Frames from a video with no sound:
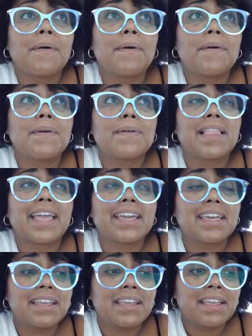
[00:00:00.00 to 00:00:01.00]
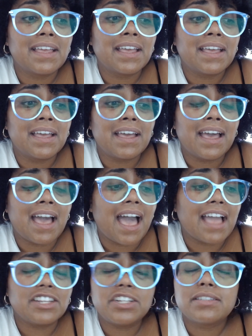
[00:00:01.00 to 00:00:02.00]
like
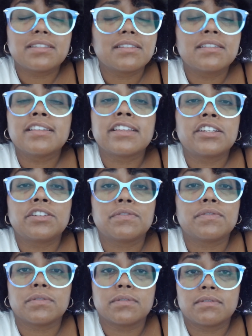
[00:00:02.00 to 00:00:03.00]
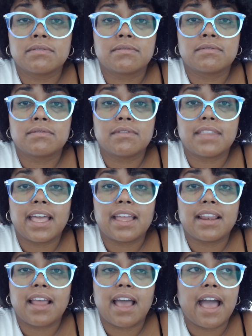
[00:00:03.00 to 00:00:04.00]
just delicious food that
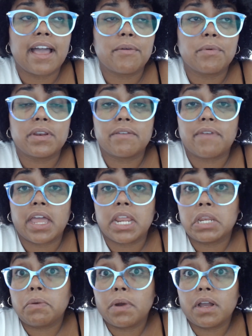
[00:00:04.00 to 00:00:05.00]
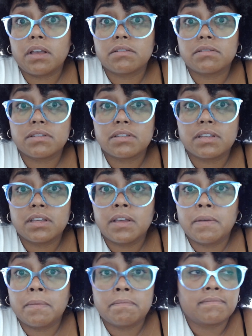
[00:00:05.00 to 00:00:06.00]
I wouldn't have had anywhere else.
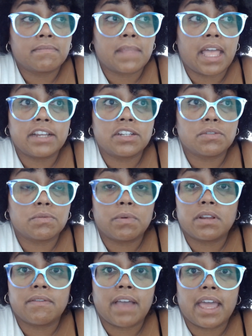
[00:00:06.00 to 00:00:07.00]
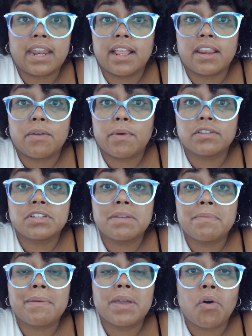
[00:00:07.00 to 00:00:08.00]
I just wouldn't have had it anywhere else. She made
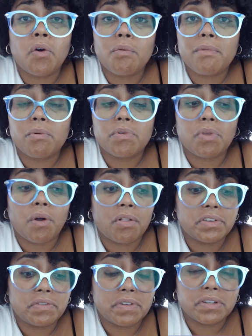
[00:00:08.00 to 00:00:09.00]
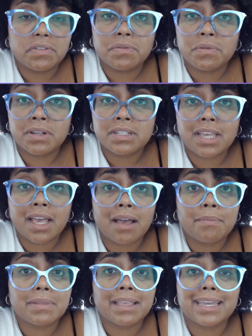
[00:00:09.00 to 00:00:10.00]
me oatmeal with all this fresh fruit on top.
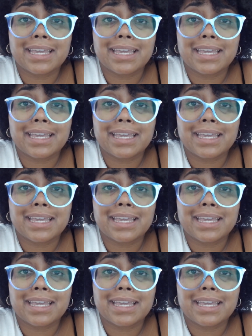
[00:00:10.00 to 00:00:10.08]
Like,